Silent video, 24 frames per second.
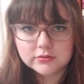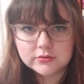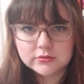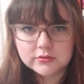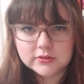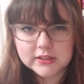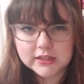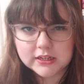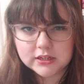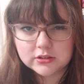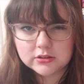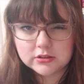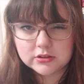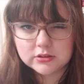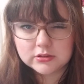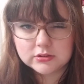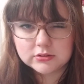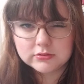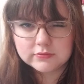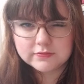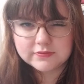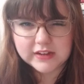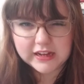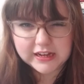6?
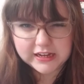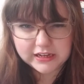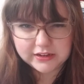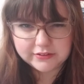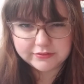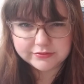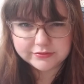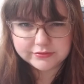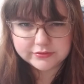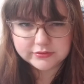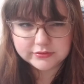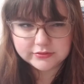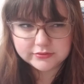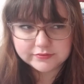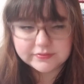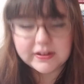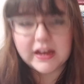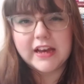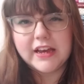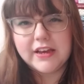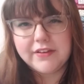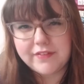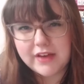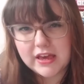5,
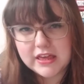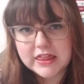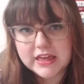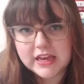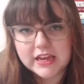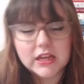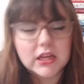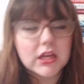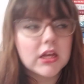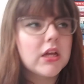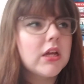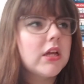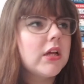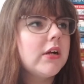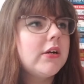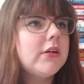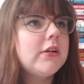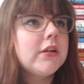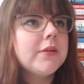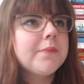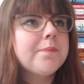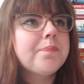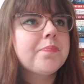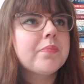I think.
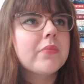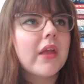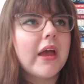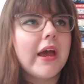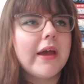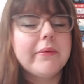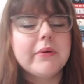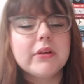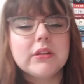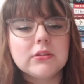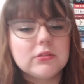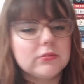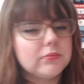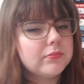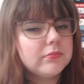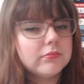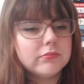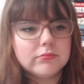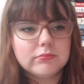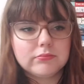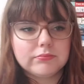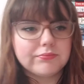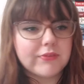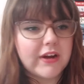I will
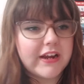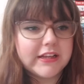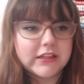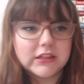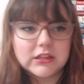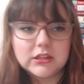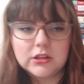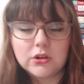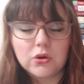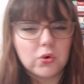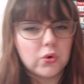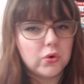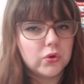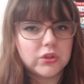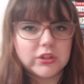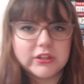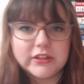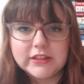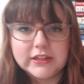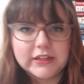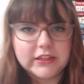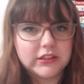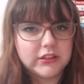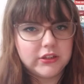write the order
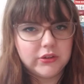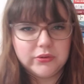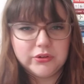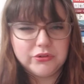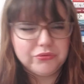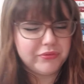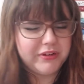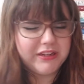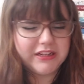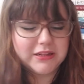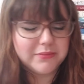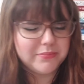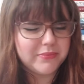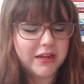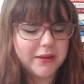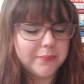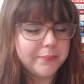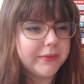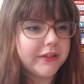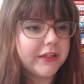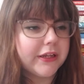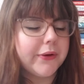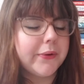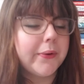that you can read them
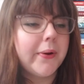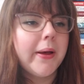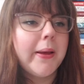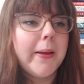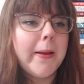down below.